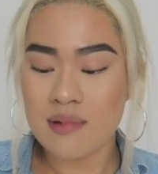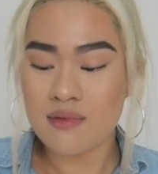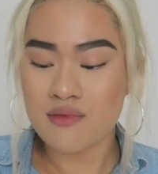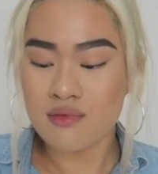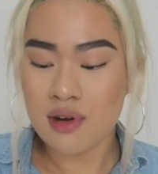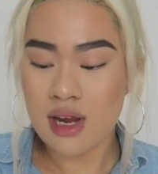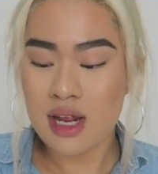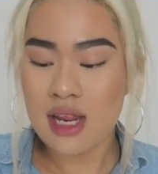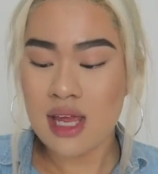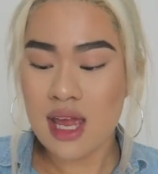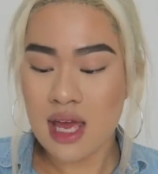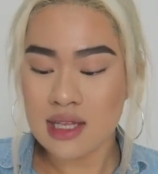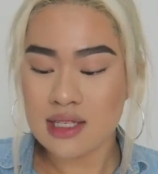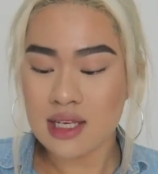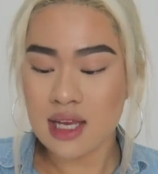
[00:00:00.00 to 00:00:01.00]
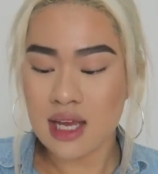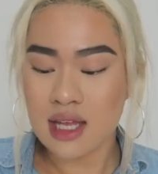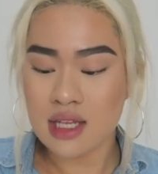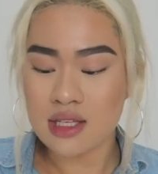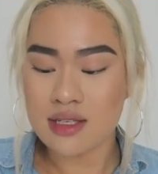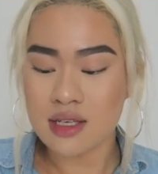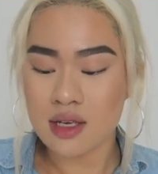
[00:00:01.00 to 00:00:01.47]
been really getting
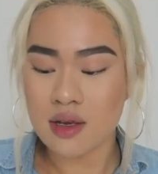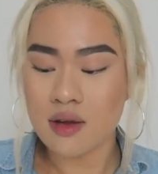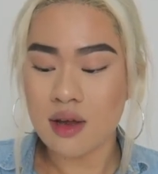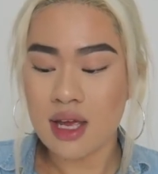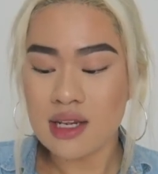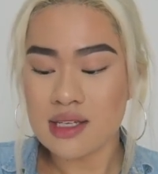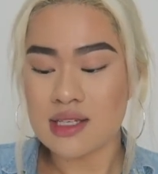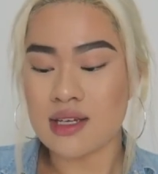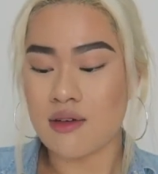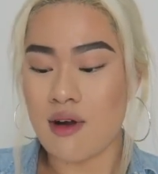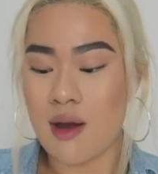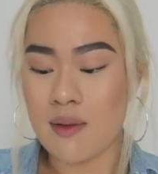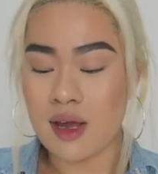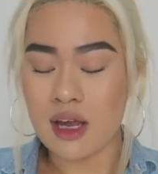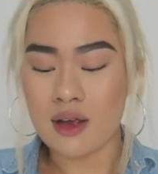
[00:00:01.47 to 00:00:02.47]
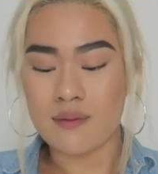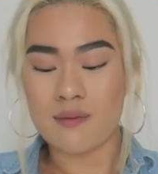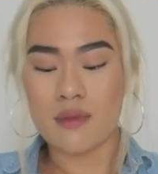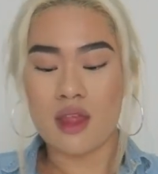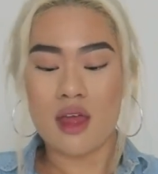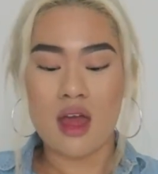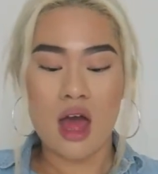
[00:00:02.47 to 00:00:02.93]
into Instagramming.
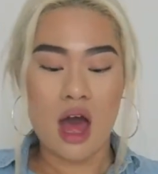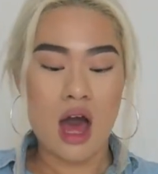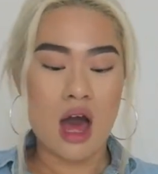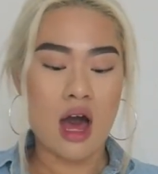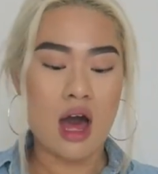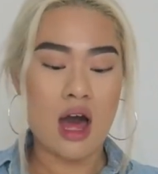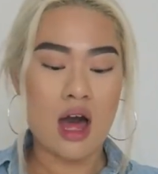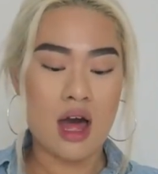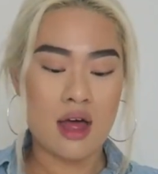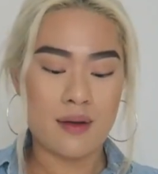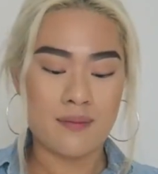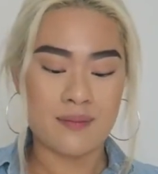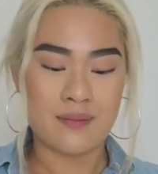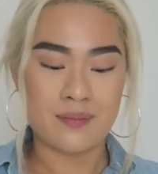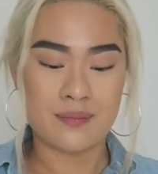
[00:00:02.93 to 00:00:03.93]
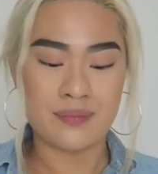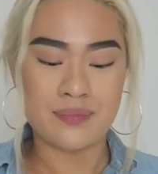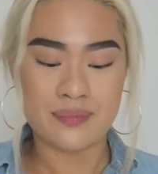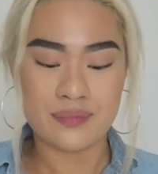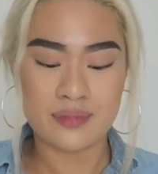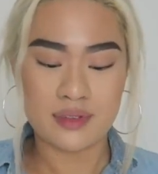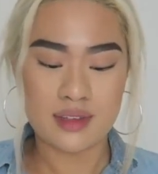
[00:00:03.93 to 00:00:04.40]
Uh,
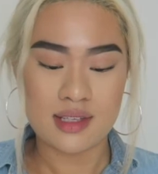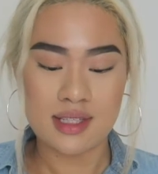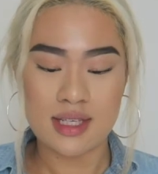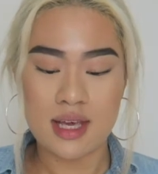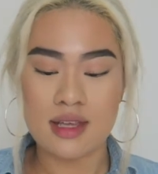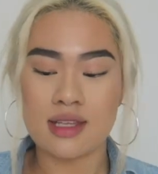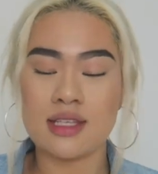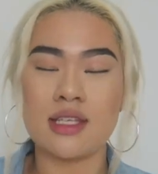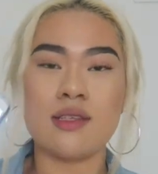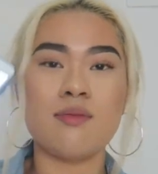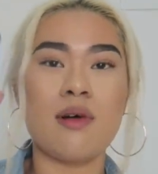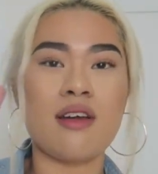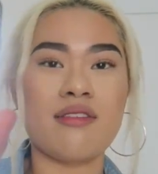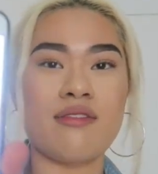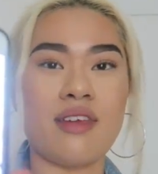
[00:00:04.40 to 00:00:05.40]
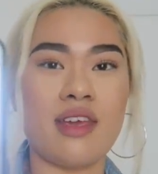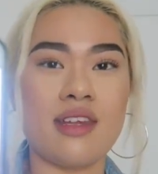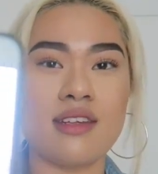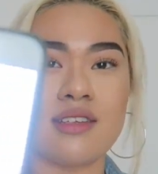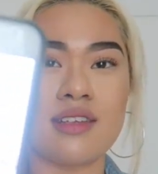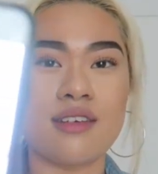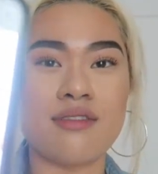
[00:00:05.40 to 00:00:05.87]
so this is my
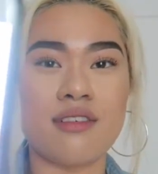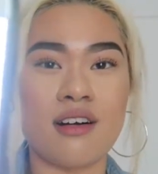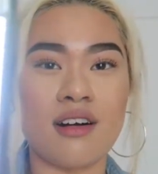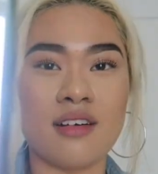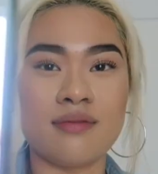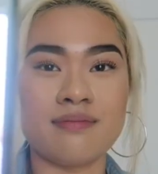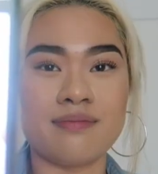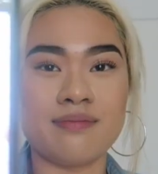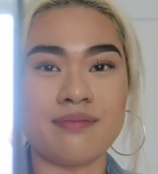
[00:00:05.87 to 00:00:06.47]
feed so far.